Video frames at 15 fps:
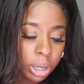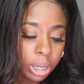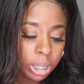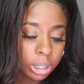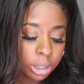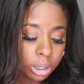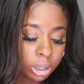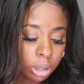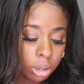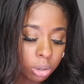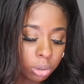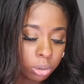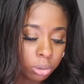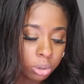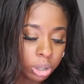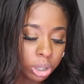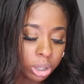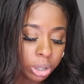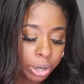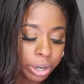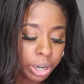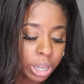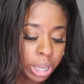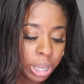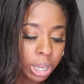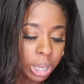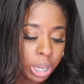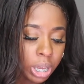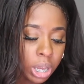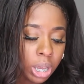And so the
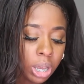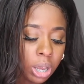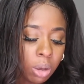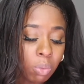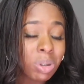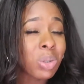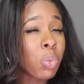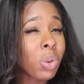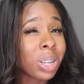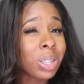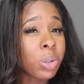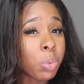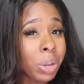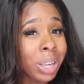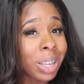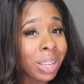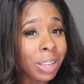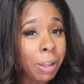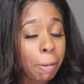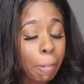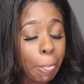30 was 120.